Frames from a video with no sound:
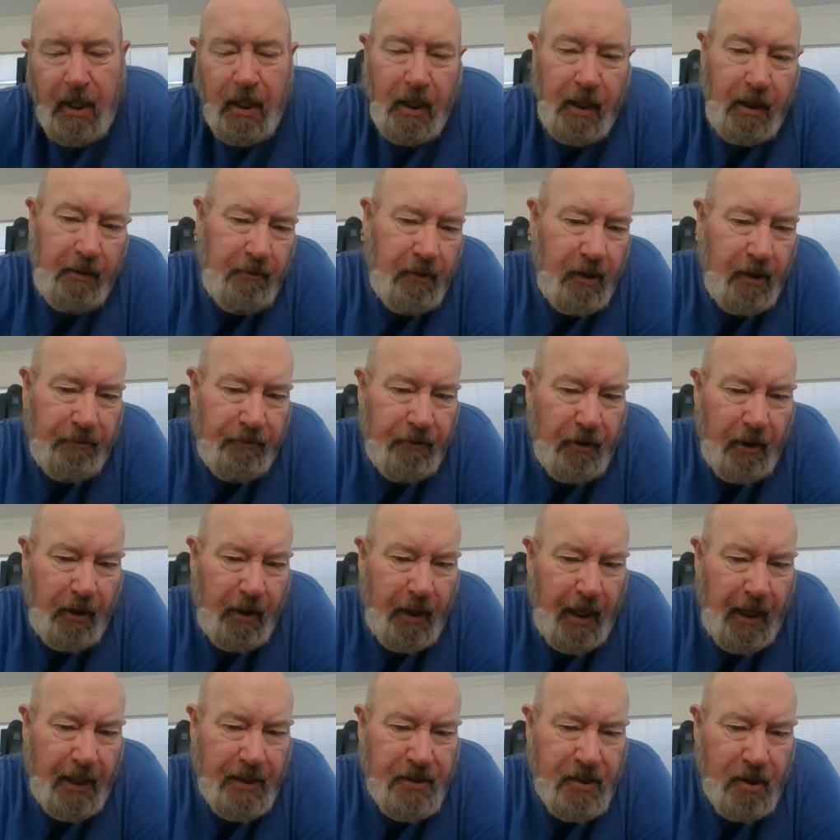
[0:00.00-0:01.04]
Even if they're an
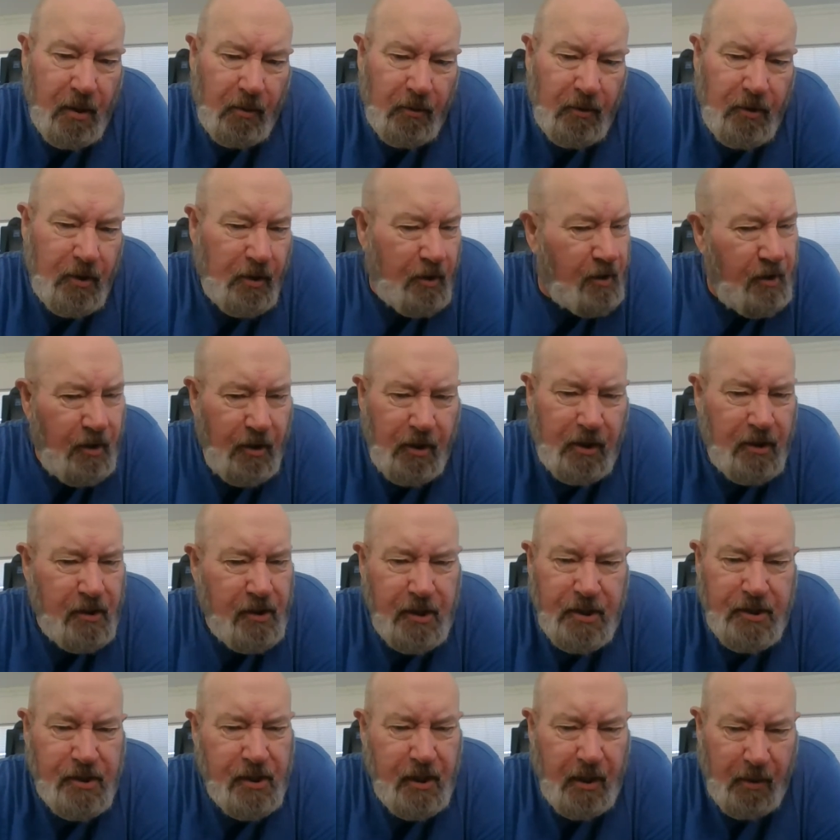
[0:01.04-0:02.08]
asshole to you, you can
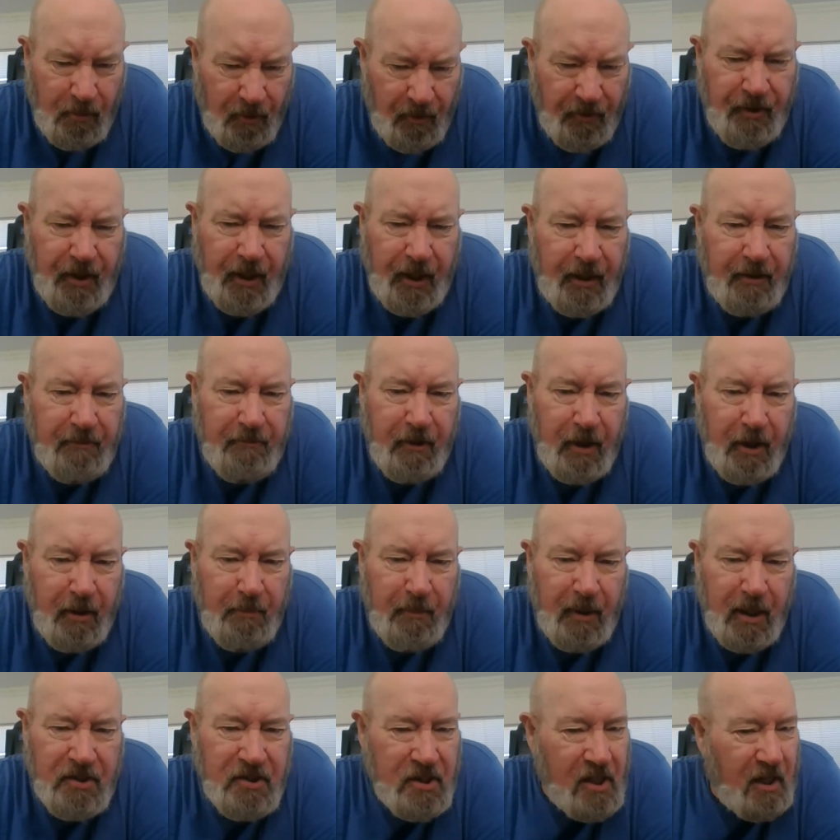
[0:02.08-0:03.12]
just say, well, thank you very
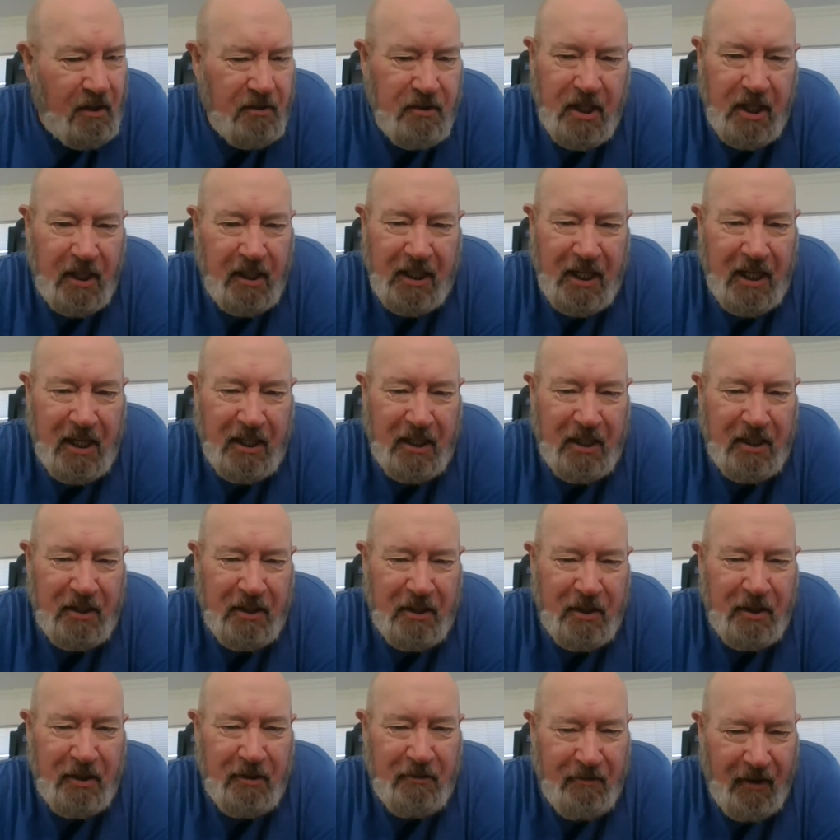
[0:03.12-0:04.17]
much. I'll take that
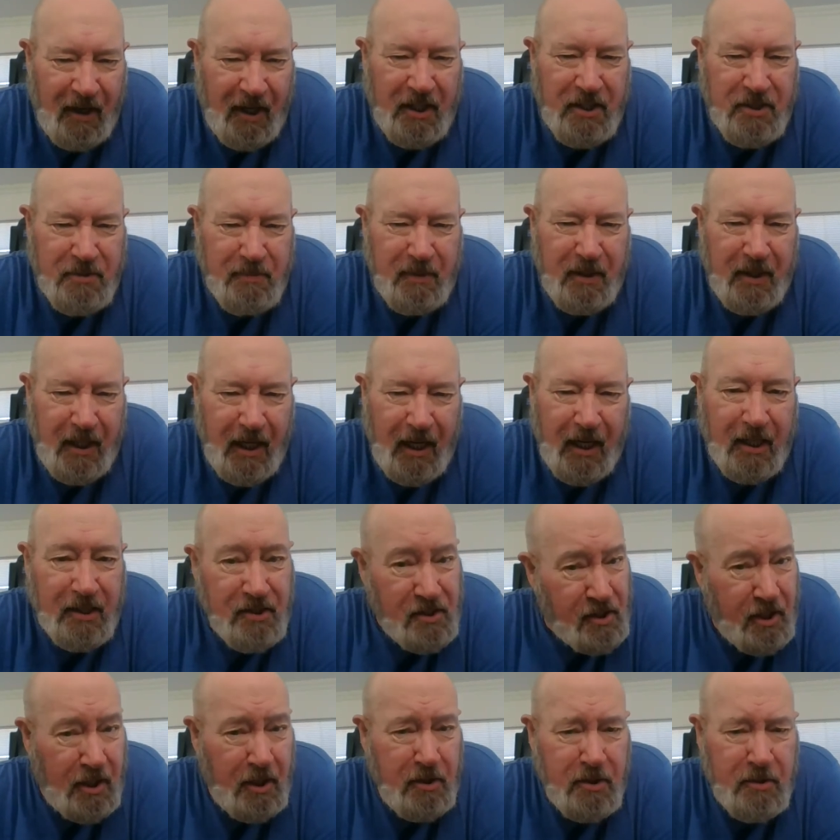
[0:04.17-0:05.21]
under advisement now.
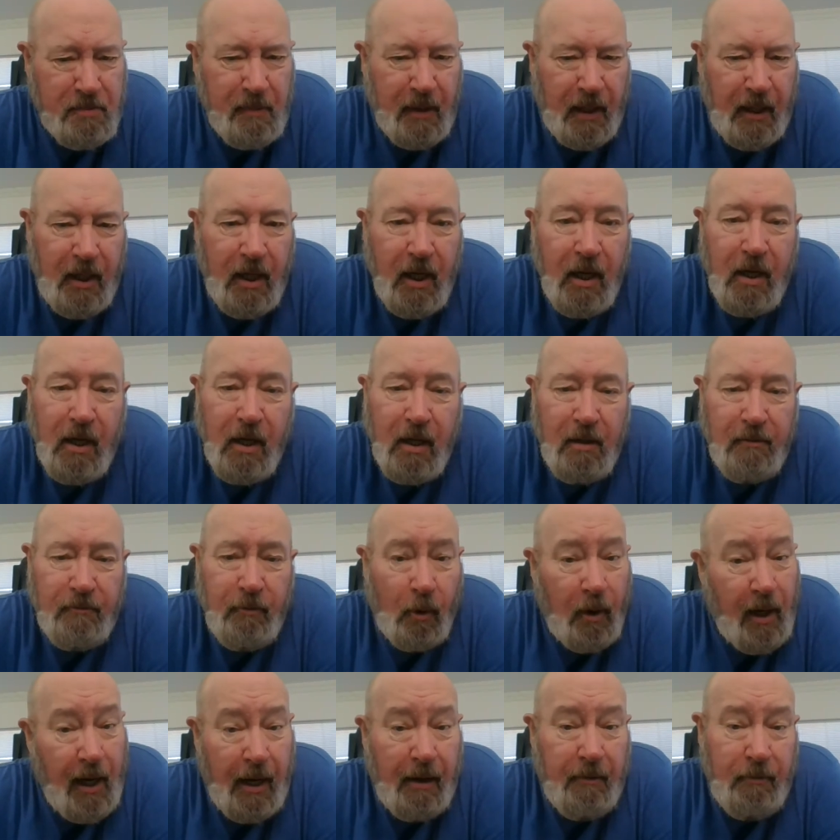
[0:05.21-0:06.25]
Excuse me
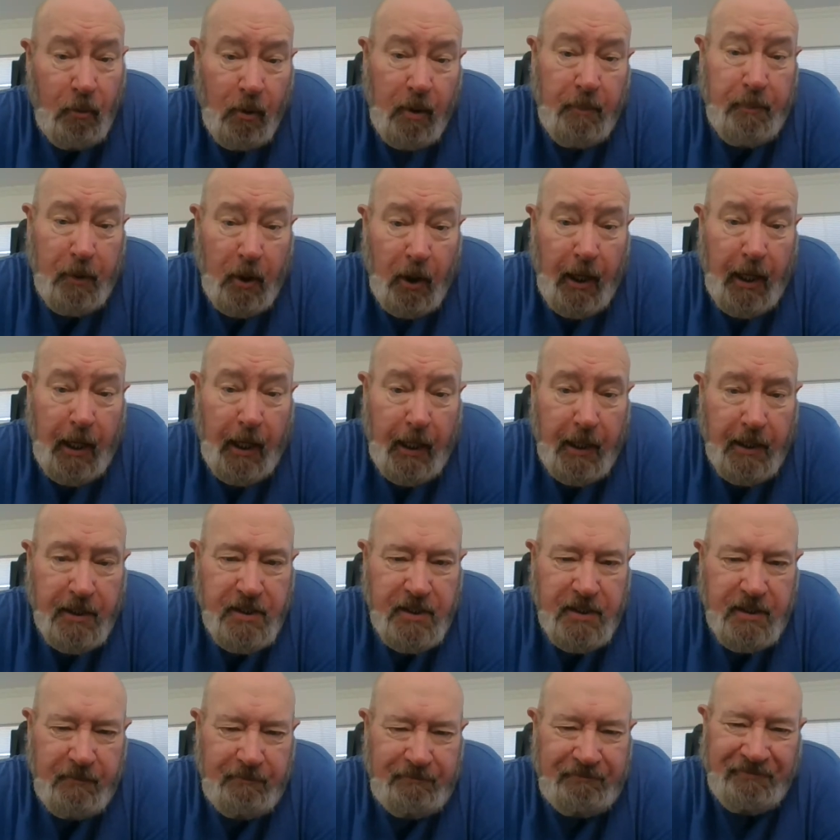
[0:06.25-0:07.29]
before I half whip your
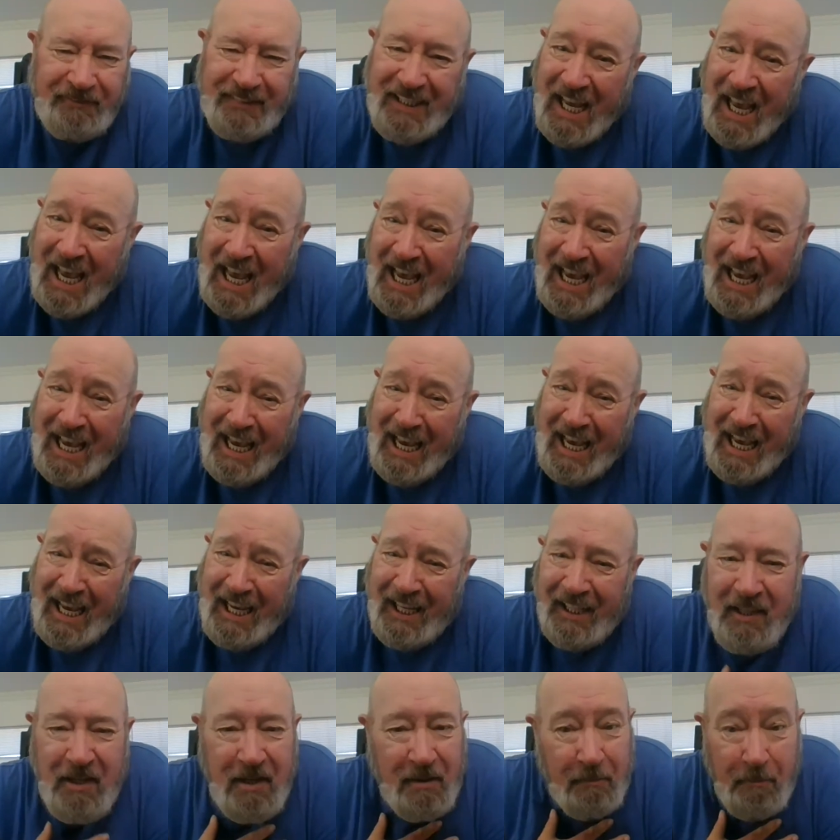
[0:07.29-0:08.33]
ass.
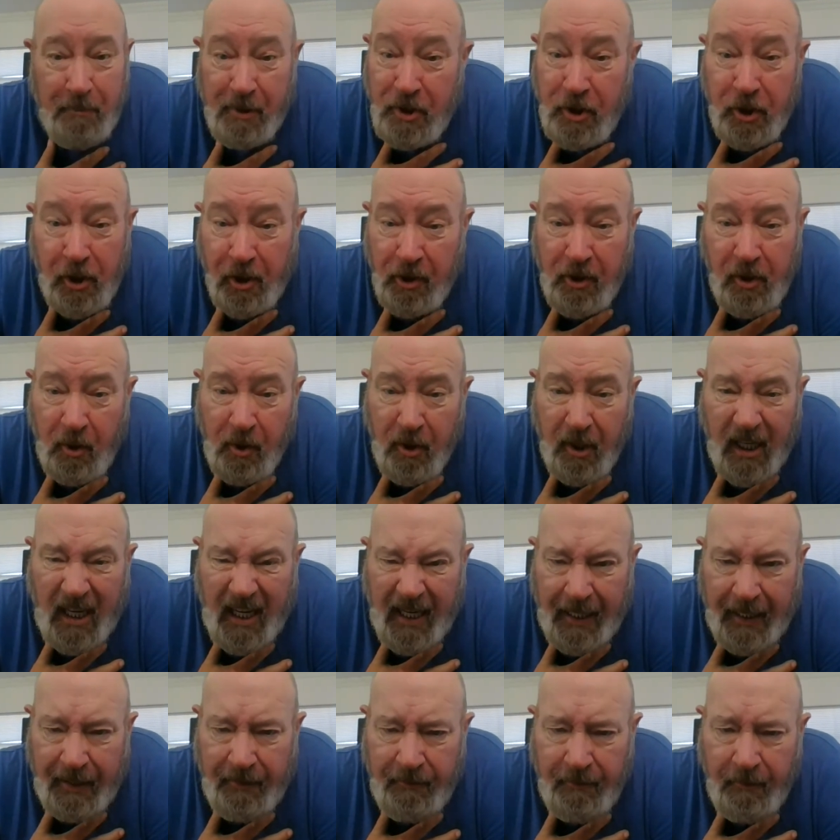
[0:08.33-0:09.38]
But you can do it
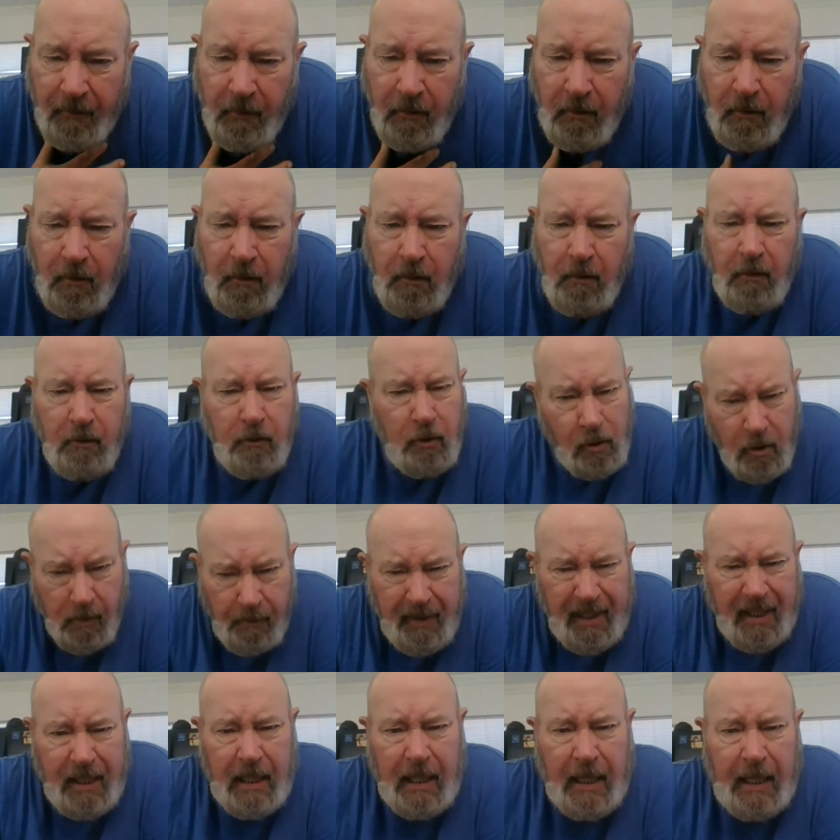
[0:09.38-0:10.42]
kind. You can
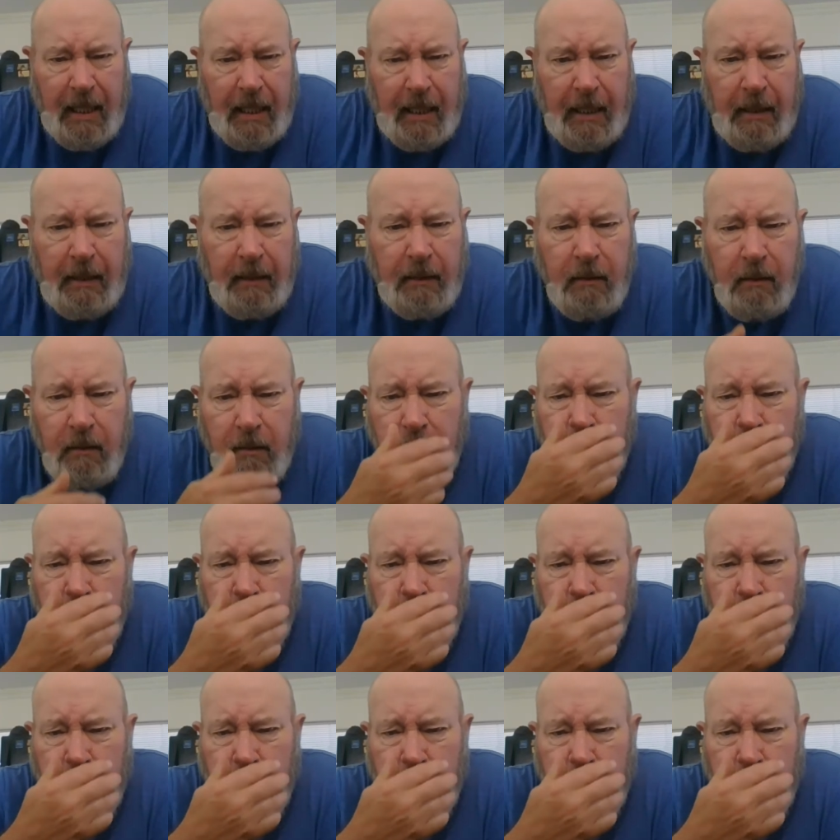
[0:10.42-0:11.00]
be kind.